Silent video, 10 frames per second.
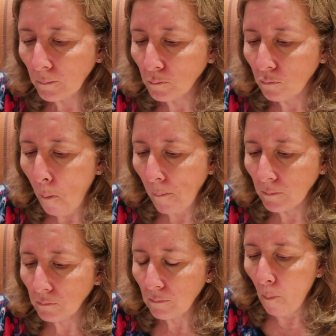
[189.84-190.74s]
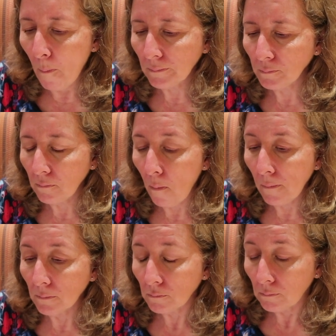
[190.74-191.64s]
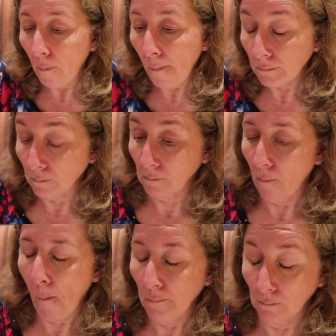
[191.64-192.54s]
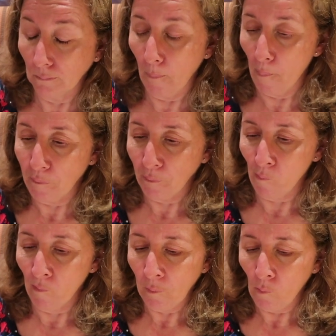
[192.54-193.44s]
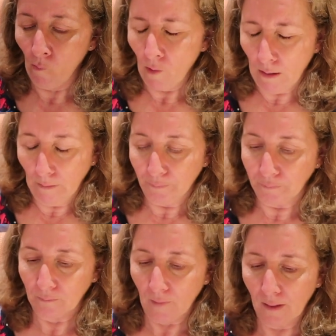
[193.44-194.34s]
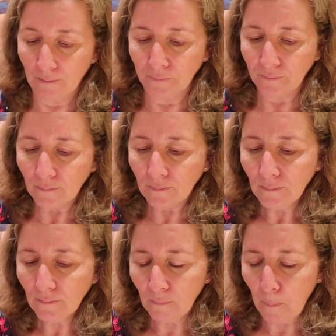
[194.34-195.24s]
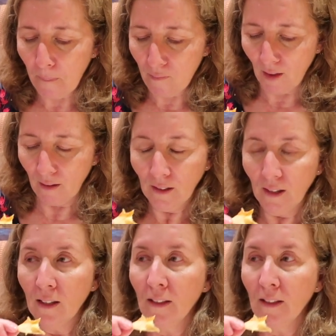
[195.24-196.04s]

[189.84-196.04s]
Apparently this is very hot. Are we coping? It's worse than your sweet face.